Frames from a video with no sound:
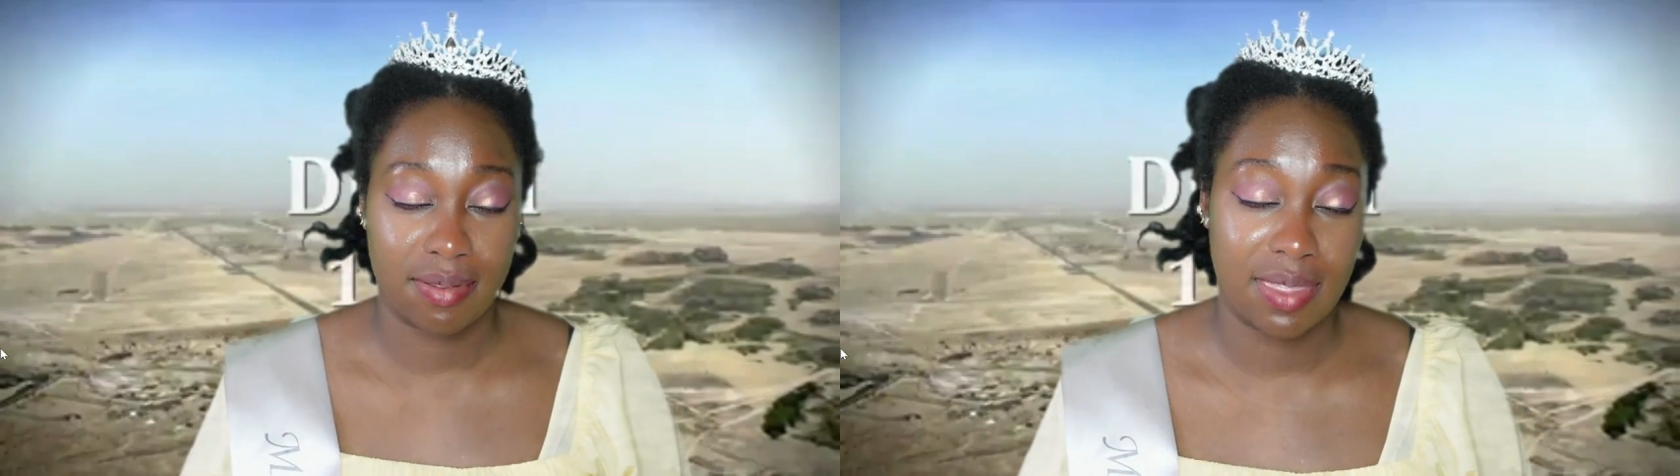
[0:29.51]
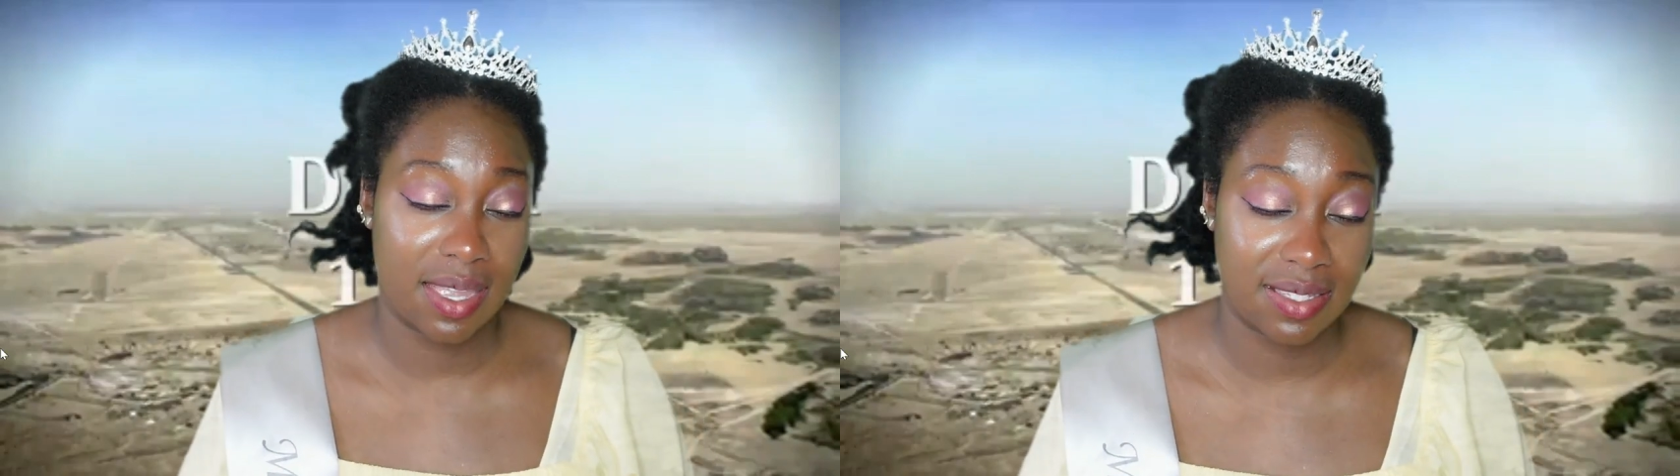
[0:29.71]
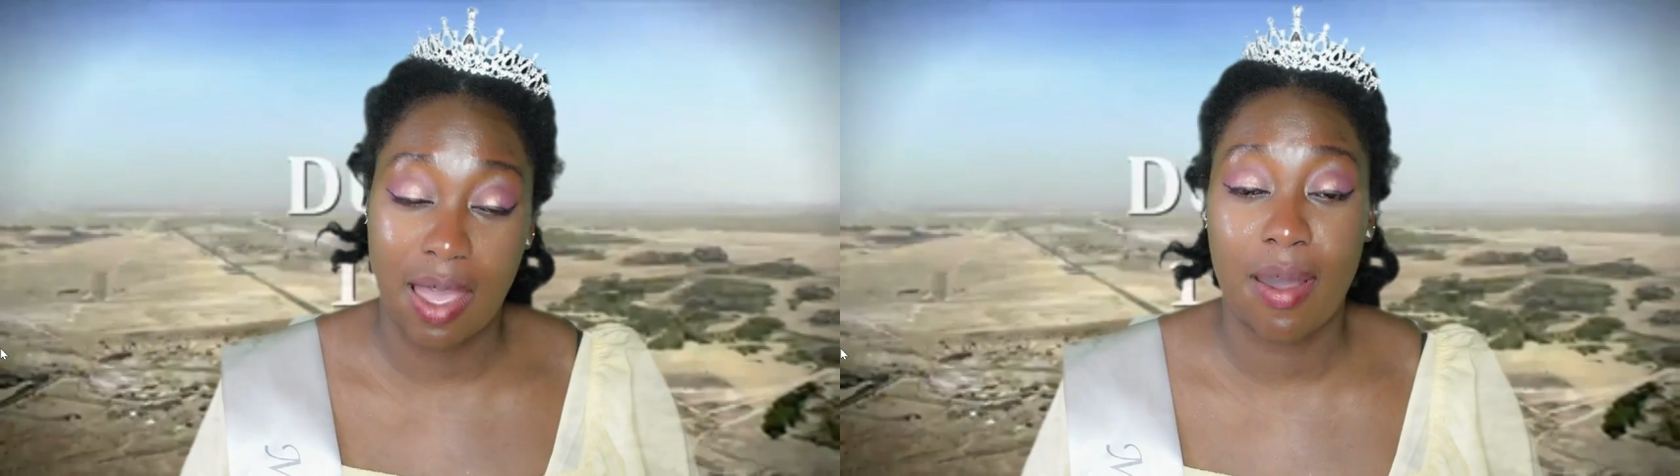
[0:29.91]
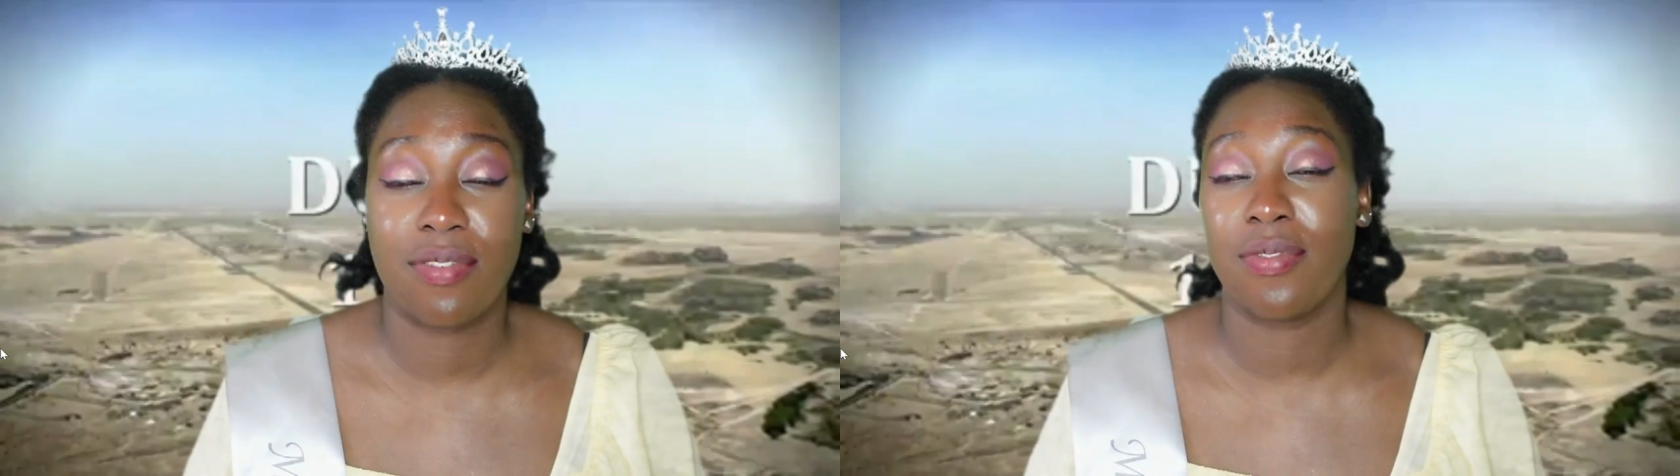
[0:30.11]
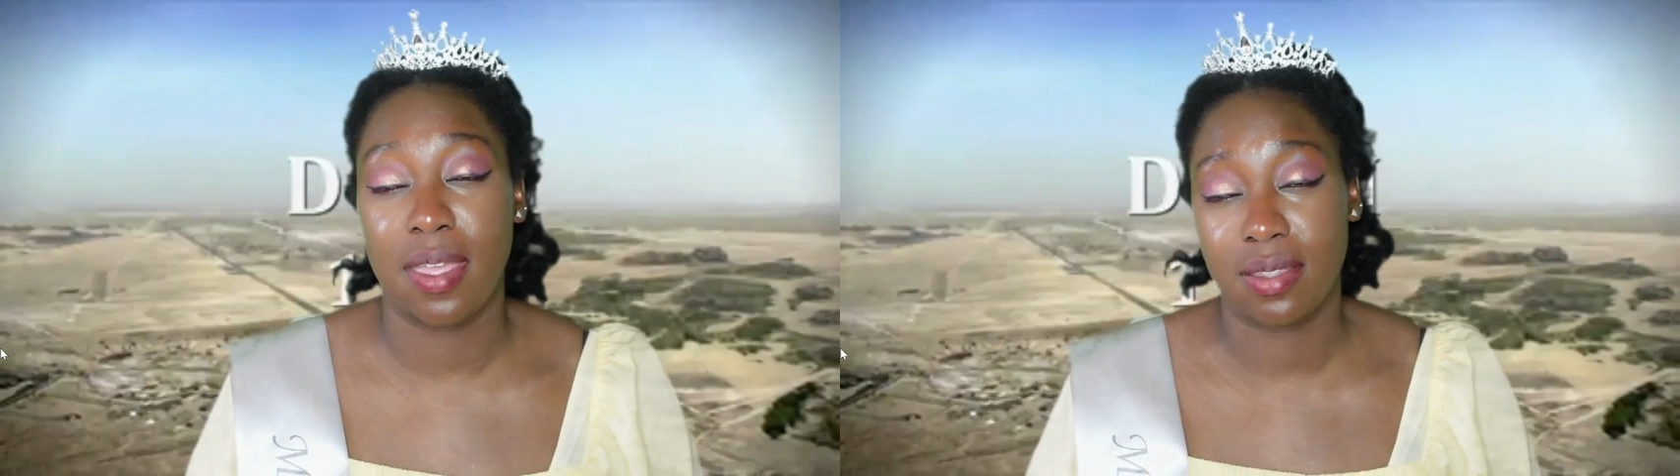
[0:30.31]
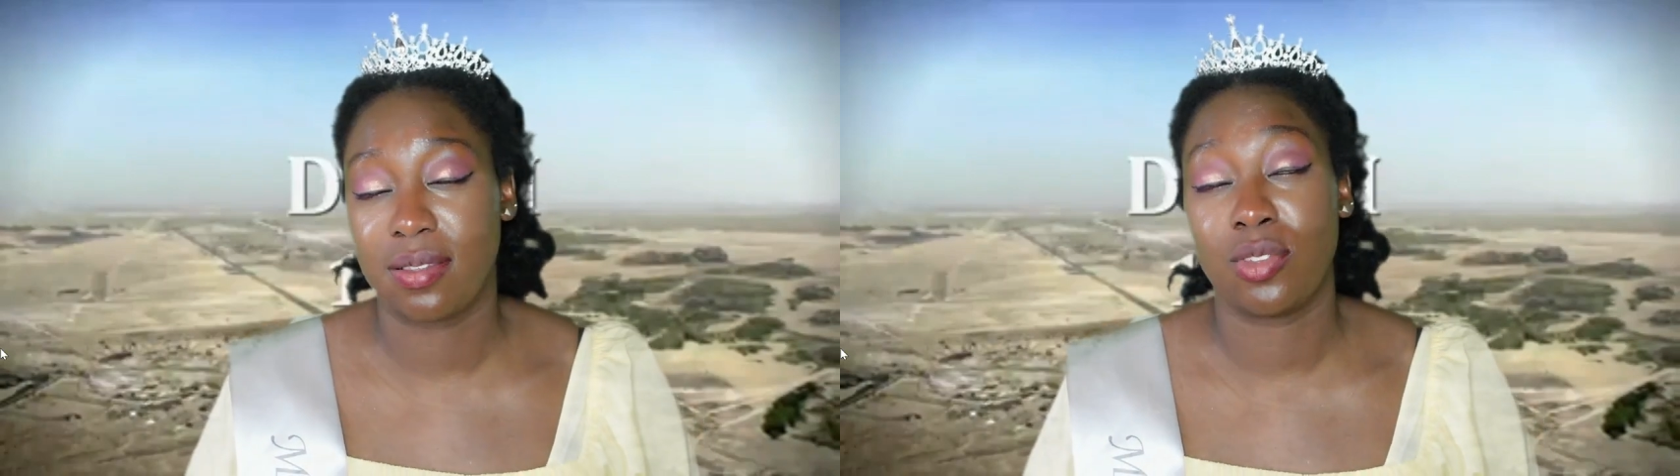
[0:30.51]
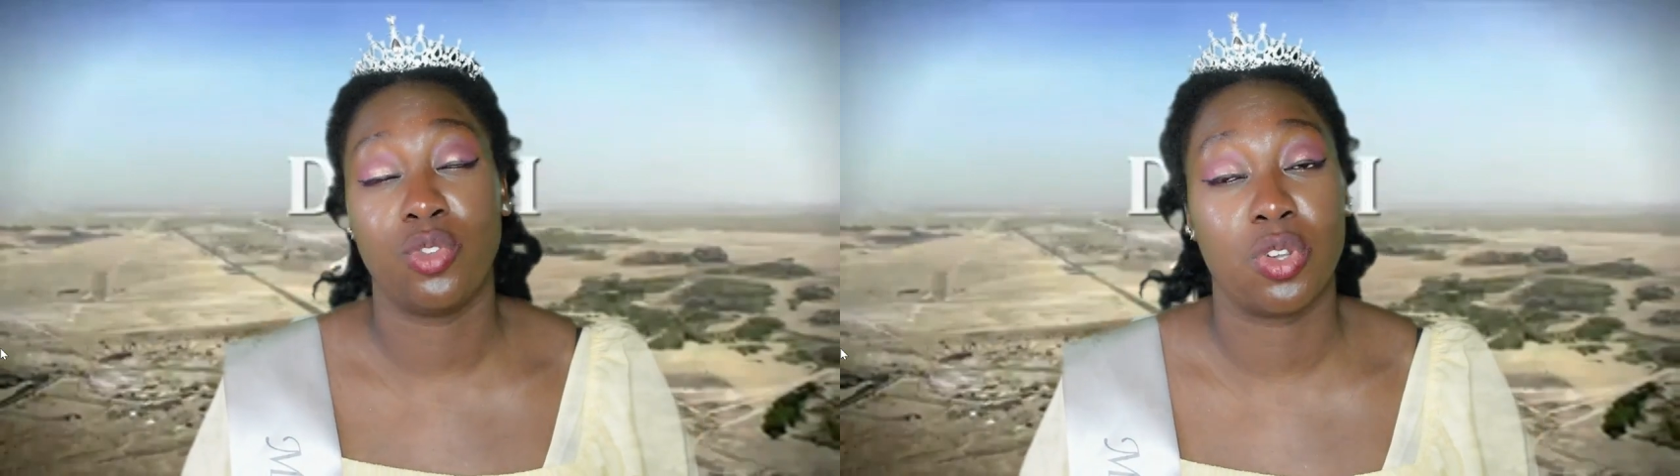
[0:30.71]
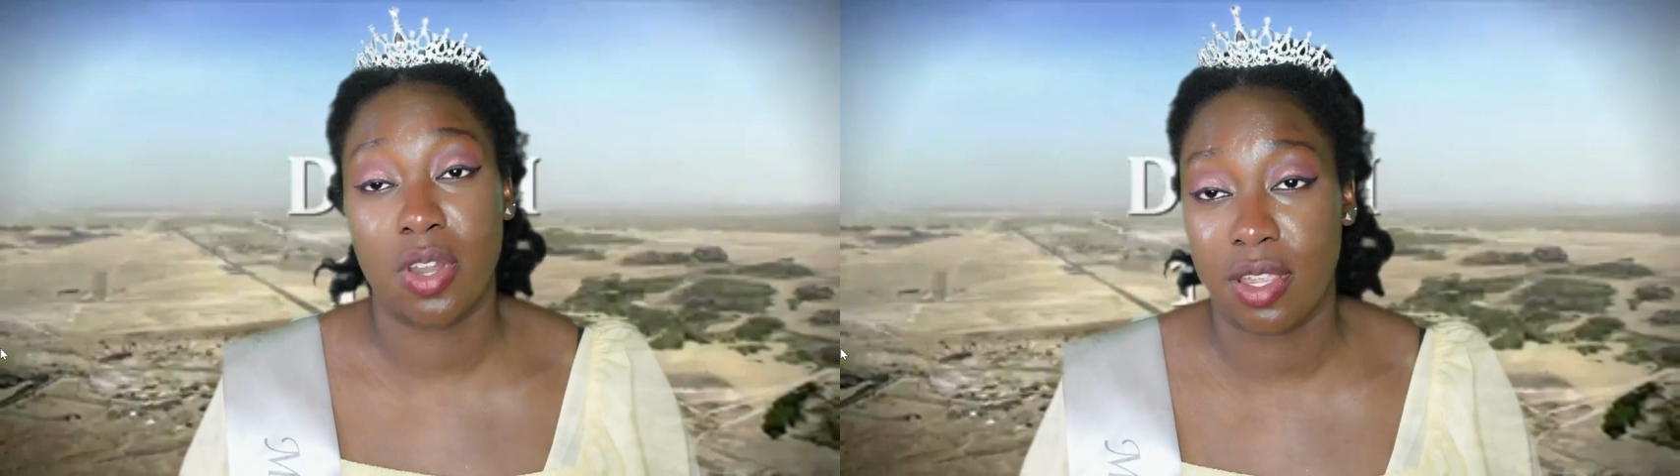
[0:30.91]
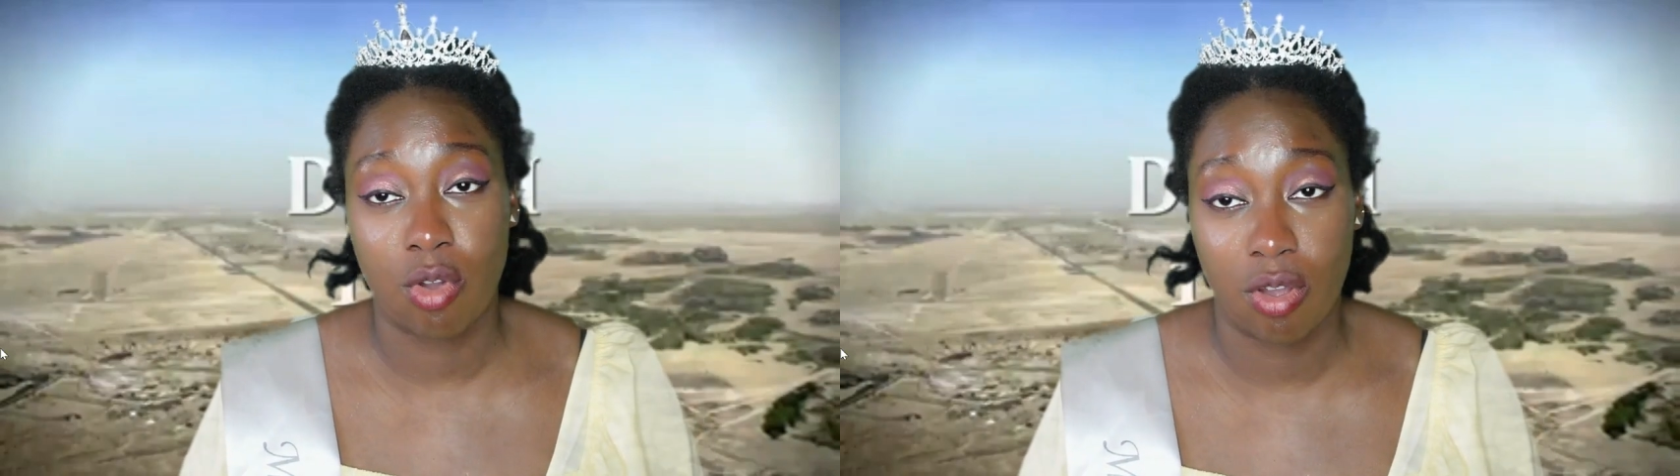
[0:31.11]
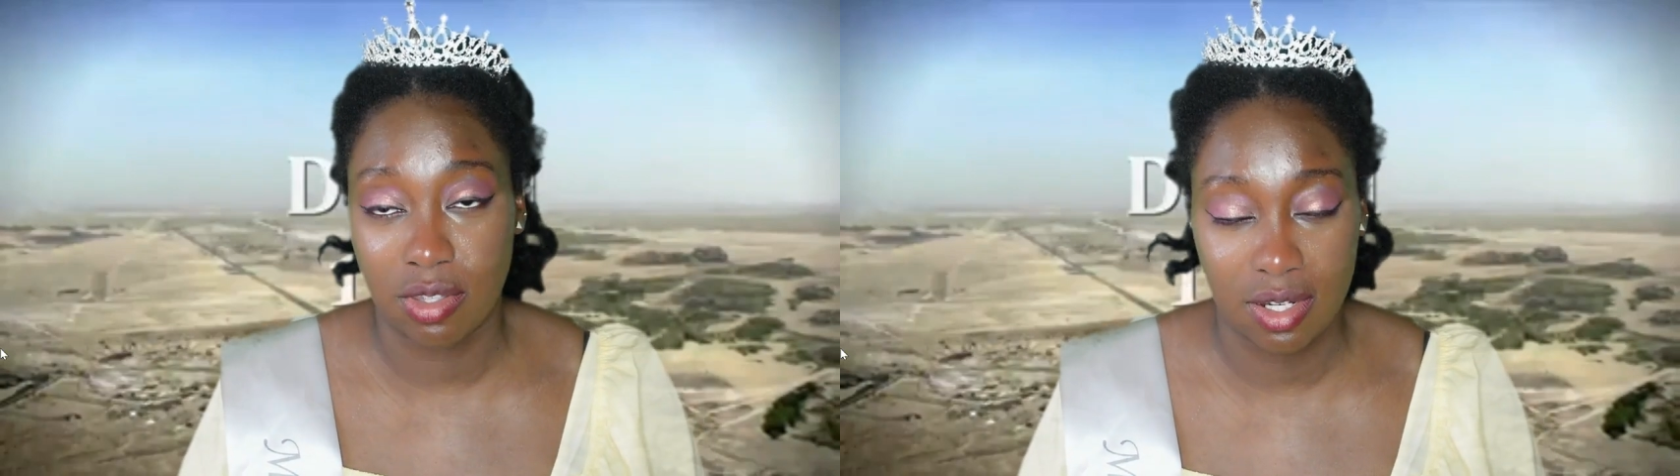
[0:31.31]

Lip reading: That's how I felt during all